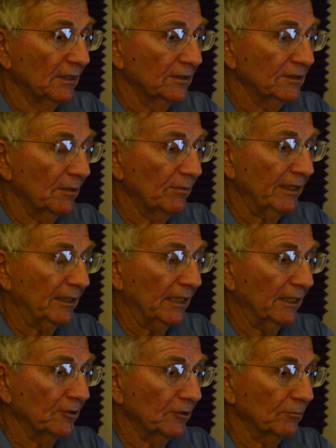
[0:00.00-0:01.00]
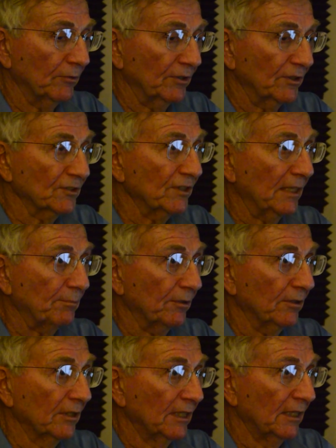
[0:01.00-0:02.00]
somebody got hurt with a
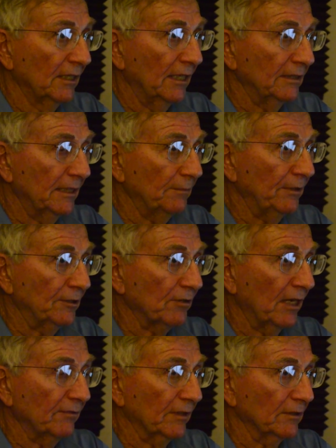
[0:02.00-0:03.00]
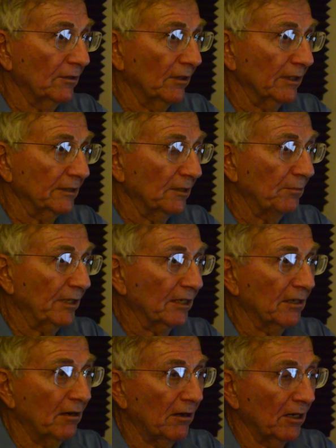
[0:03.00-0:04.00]
sniper, and they'd be driving along, and there'd be a
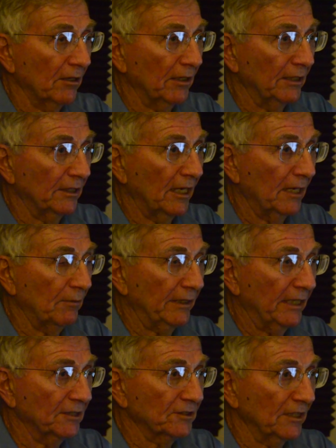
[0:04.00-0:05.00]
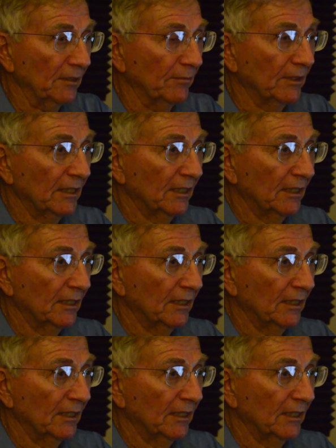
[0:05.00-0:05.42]
car on the highway next to them,